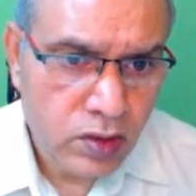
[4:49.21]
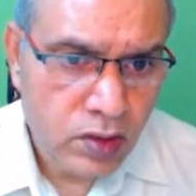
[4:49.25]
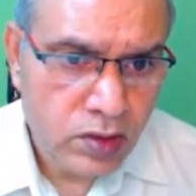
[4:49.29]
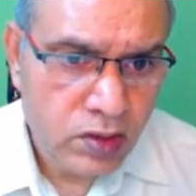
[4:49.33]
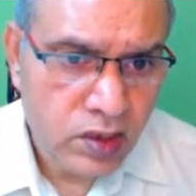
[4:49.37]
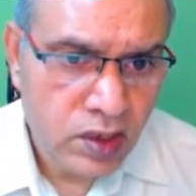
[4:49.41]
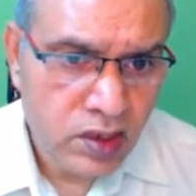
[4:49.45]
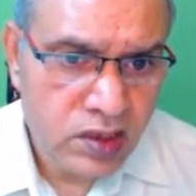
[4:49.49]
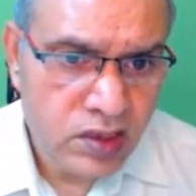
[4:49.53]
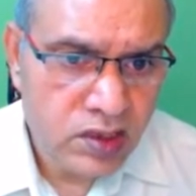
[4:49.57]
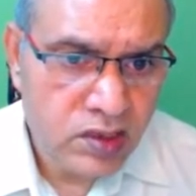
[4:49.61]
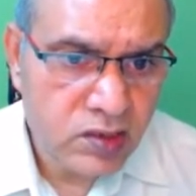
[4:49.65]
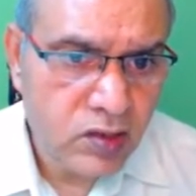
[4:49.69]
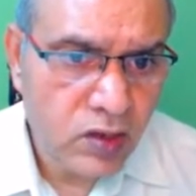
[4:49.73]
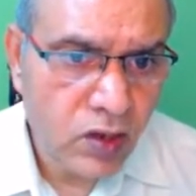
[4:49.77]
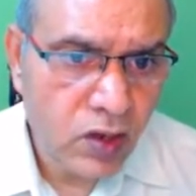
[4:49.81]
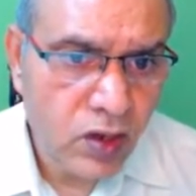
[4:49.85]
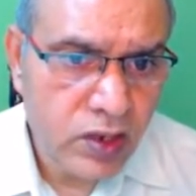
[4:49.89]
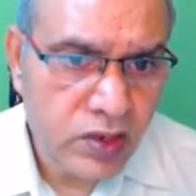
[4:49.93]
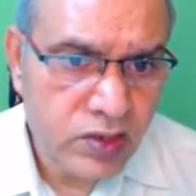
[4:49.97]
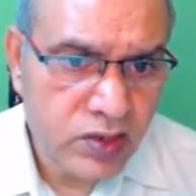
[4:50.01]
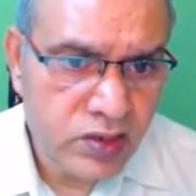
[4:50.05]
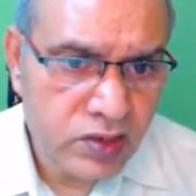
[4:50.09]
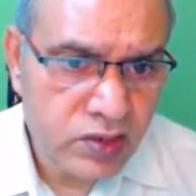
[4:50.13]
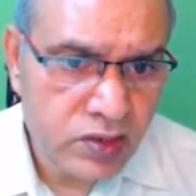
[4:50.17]
That is
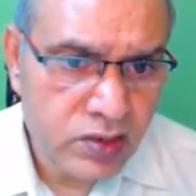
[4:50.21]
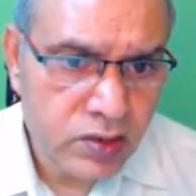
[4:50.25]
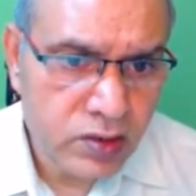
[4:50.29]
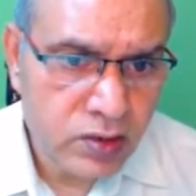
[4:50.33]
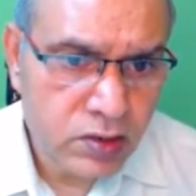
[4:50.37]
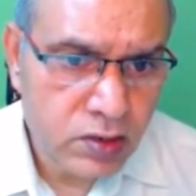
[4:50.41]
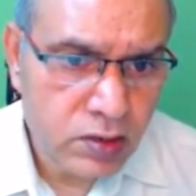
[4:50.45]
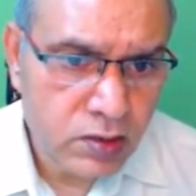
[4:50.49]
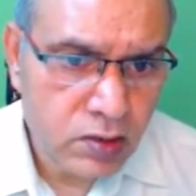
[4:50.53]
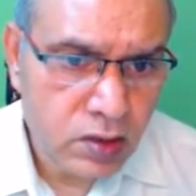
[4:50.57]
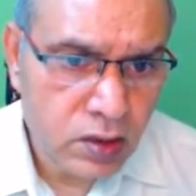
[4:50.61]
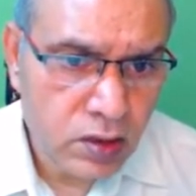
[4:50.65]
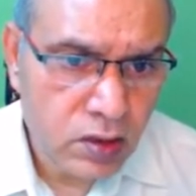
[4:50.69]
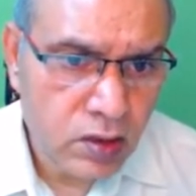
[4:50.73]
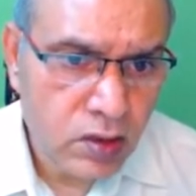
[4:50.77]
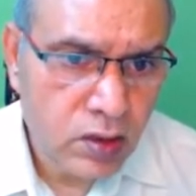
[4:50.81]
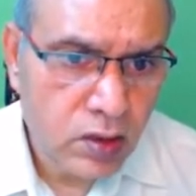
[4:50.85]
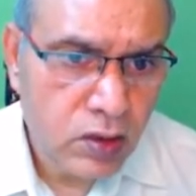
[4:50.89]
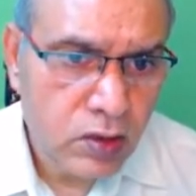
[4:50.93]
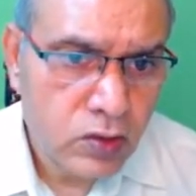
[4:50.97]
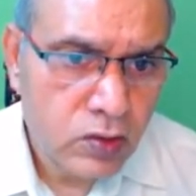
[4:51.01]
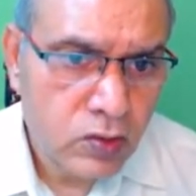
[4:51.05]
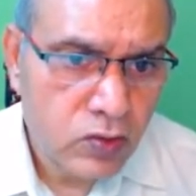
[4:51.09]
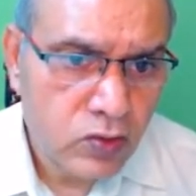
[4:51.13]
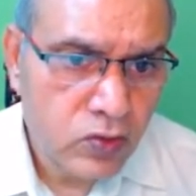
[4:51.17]
cos
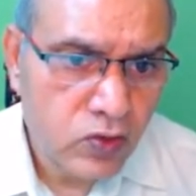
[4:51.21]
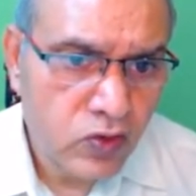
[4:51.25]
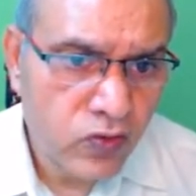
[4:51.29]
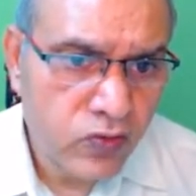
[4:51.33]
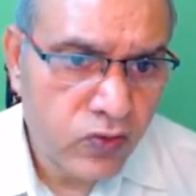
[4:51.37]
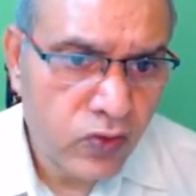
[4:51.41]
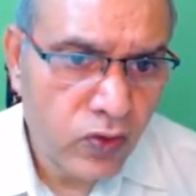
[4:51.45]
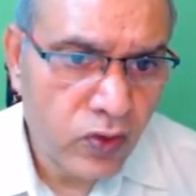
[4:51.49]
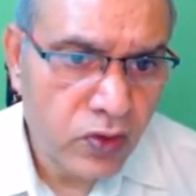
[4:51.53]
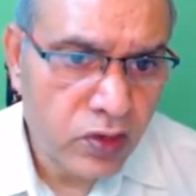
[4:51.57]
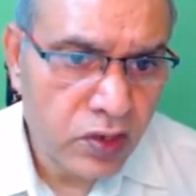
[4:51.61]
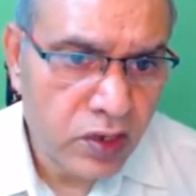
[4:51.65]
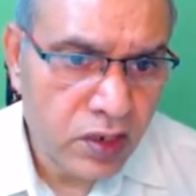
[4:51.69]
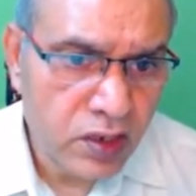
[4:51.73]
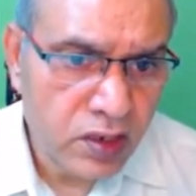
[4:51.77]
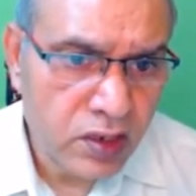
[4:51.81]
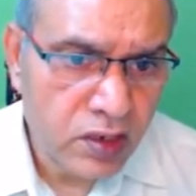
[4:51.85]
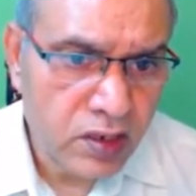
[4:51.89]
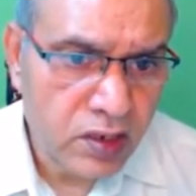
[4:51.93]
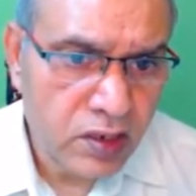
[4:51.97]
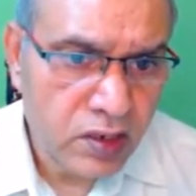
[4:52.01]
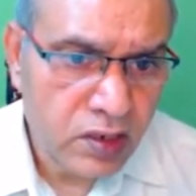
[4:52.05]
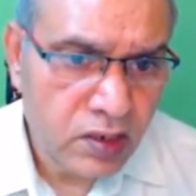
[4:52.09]
240,